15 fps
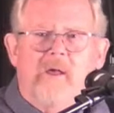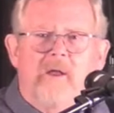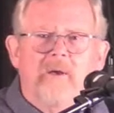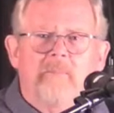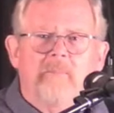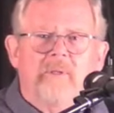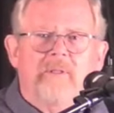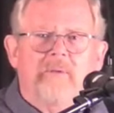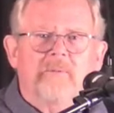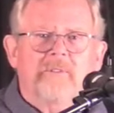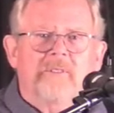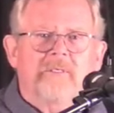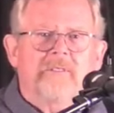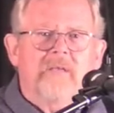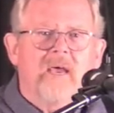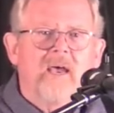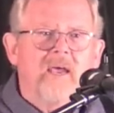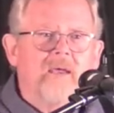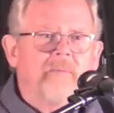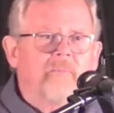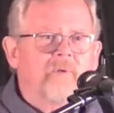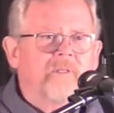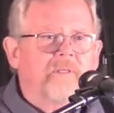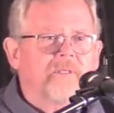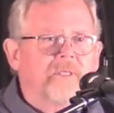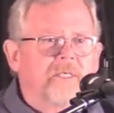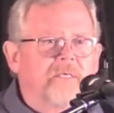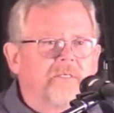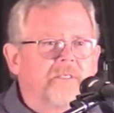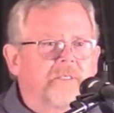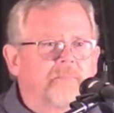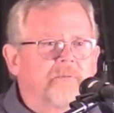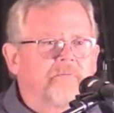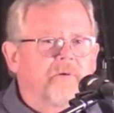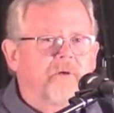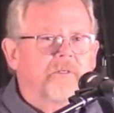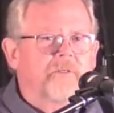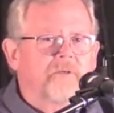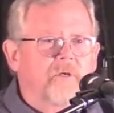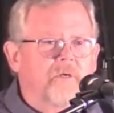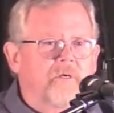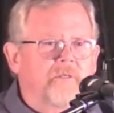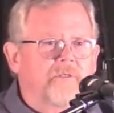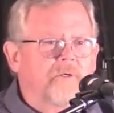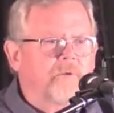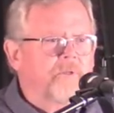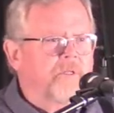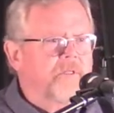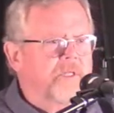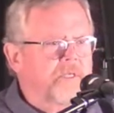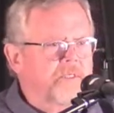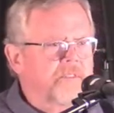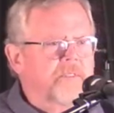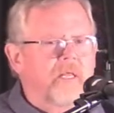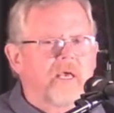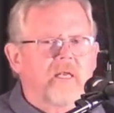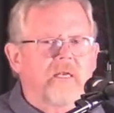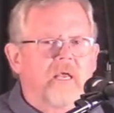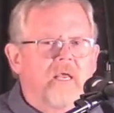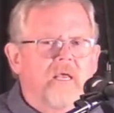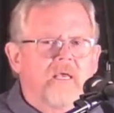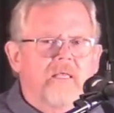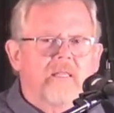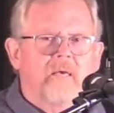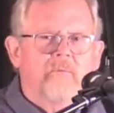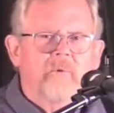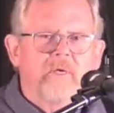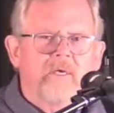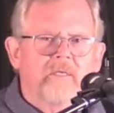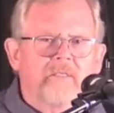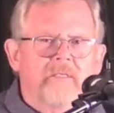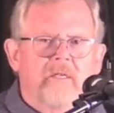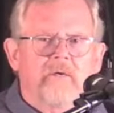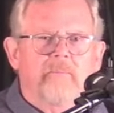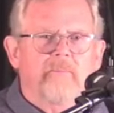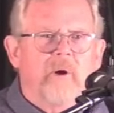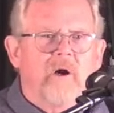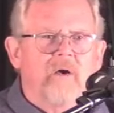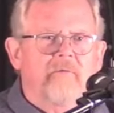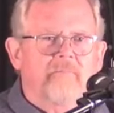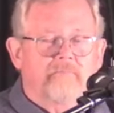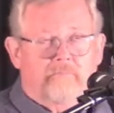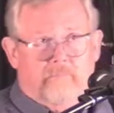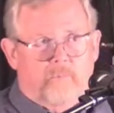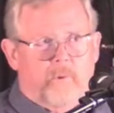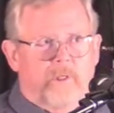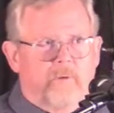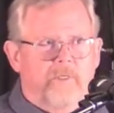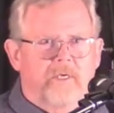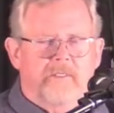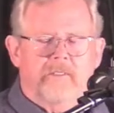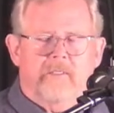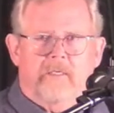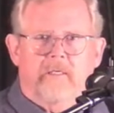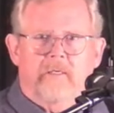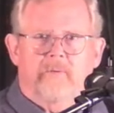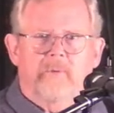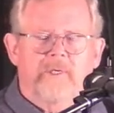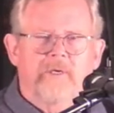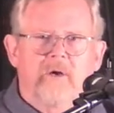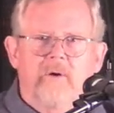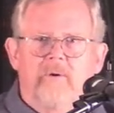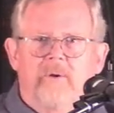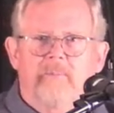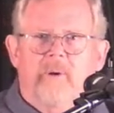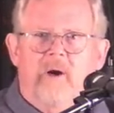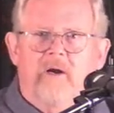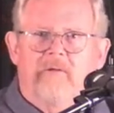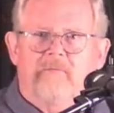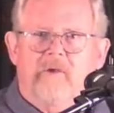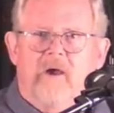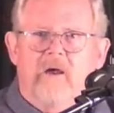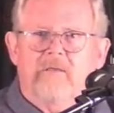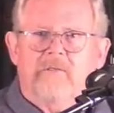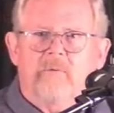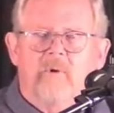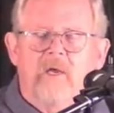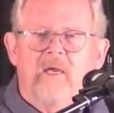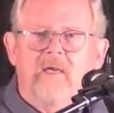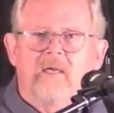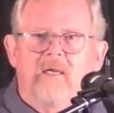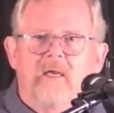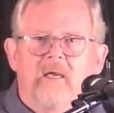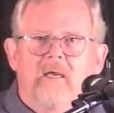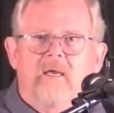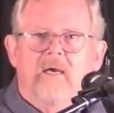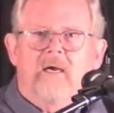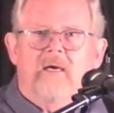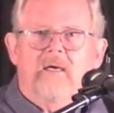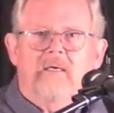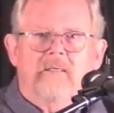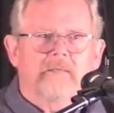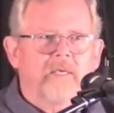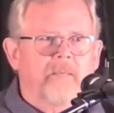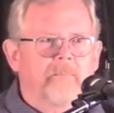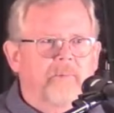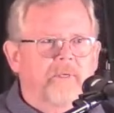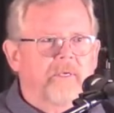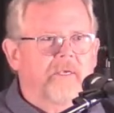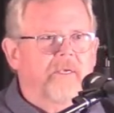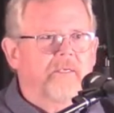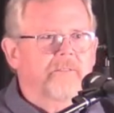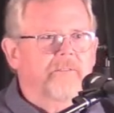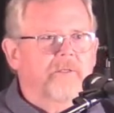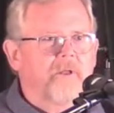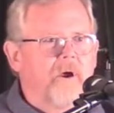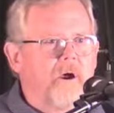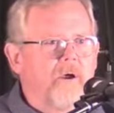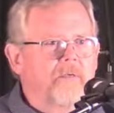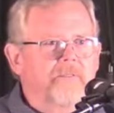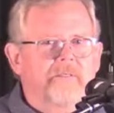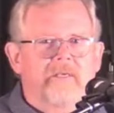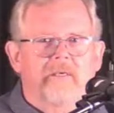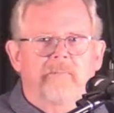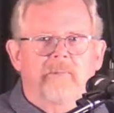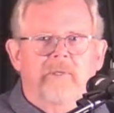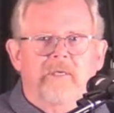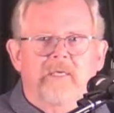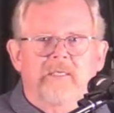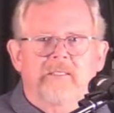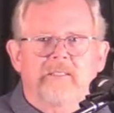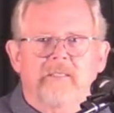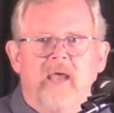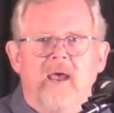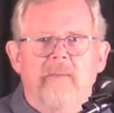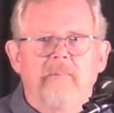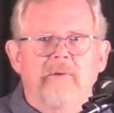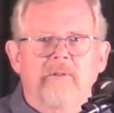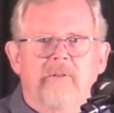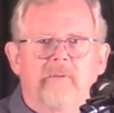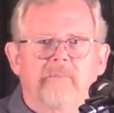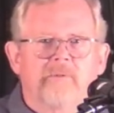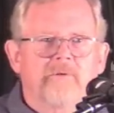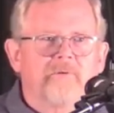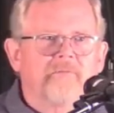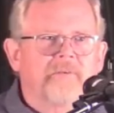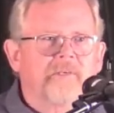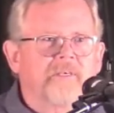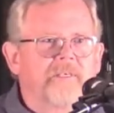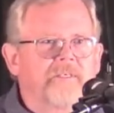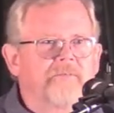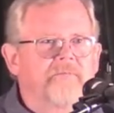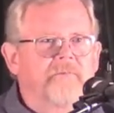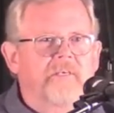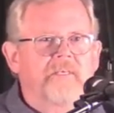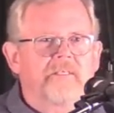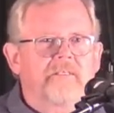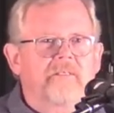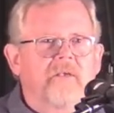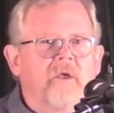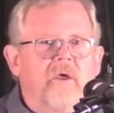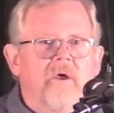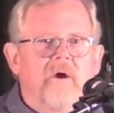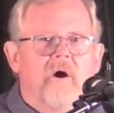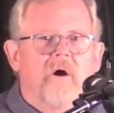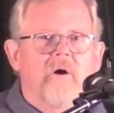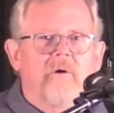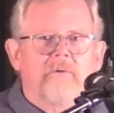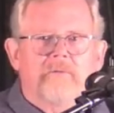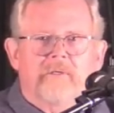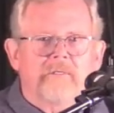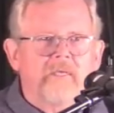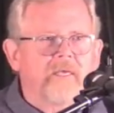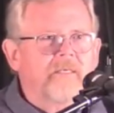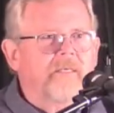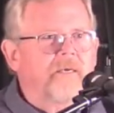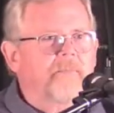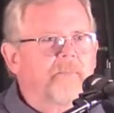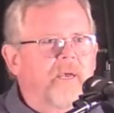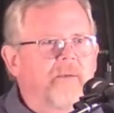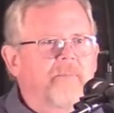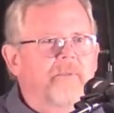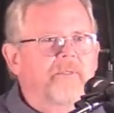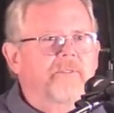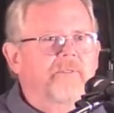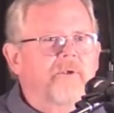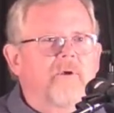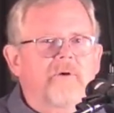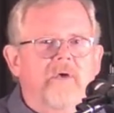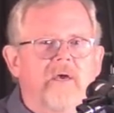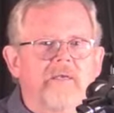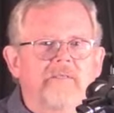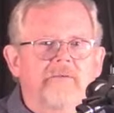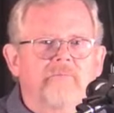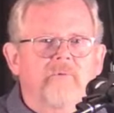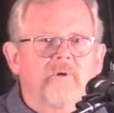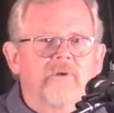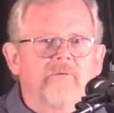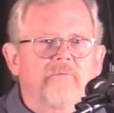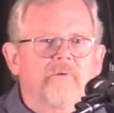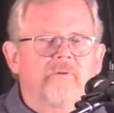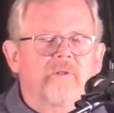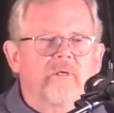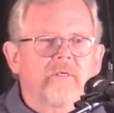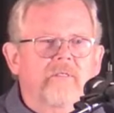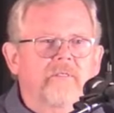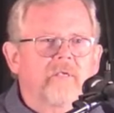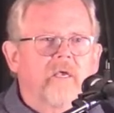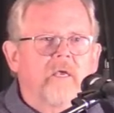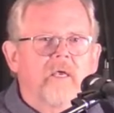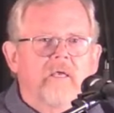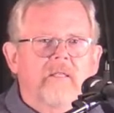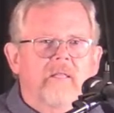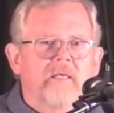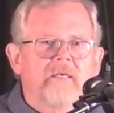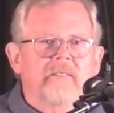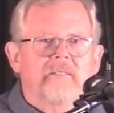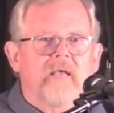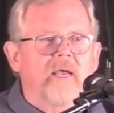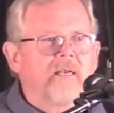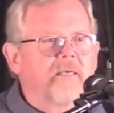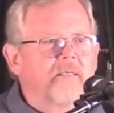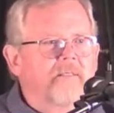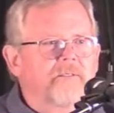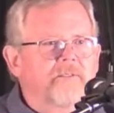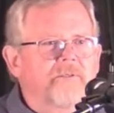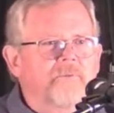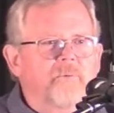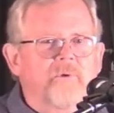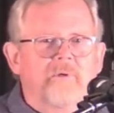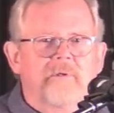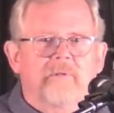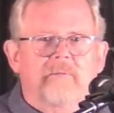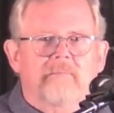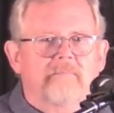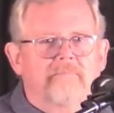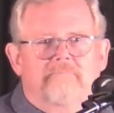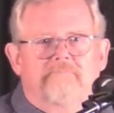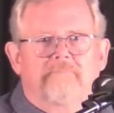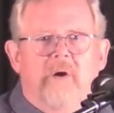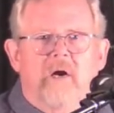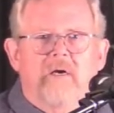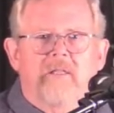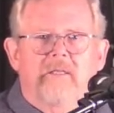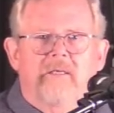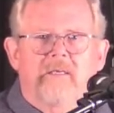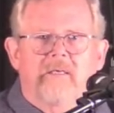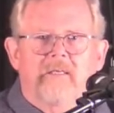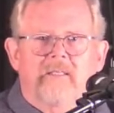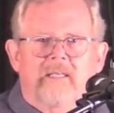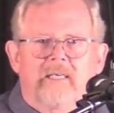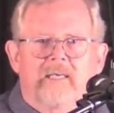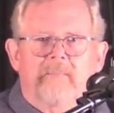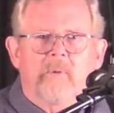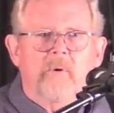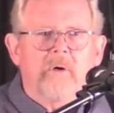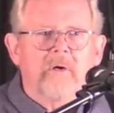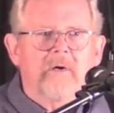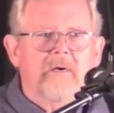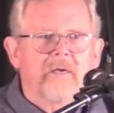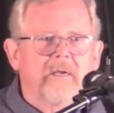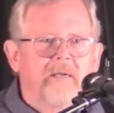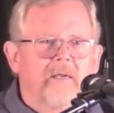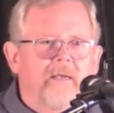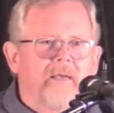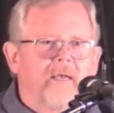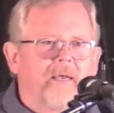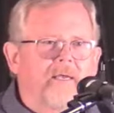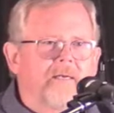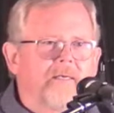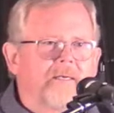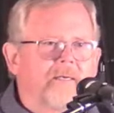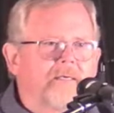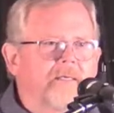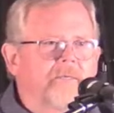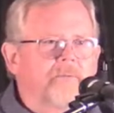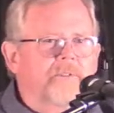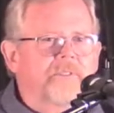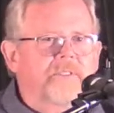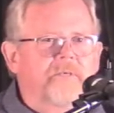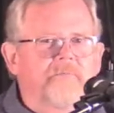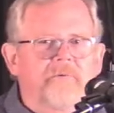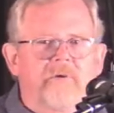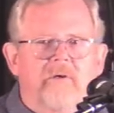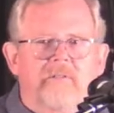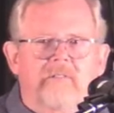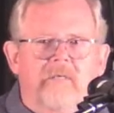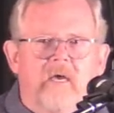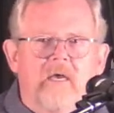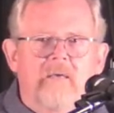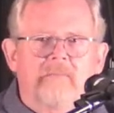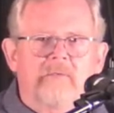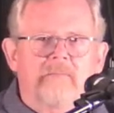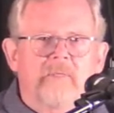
on it, but there was a time when the leadership of our church, you know, the things that that we consider part of, we don't consider, we know are part of God's way, uh, keeping His laws, keeping His Sabbath, observing His feasts, all the Ten Commandments, all kinds of wonderful things, they decided just weren't part of the deal anymore and uh, it was difficult times.